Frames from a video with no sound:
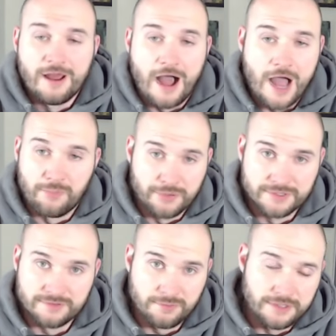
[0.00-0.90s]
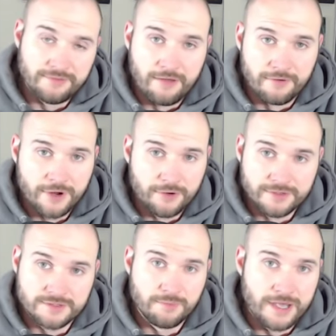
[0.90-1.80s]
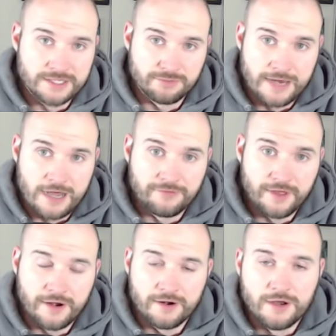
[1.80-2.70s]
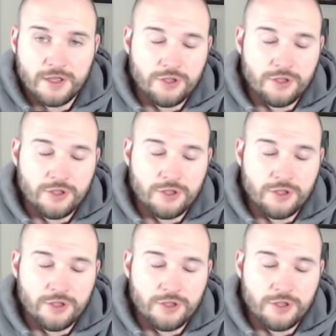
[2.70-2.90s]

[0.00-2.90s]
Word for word: I personally believe Evernote is the best one out there.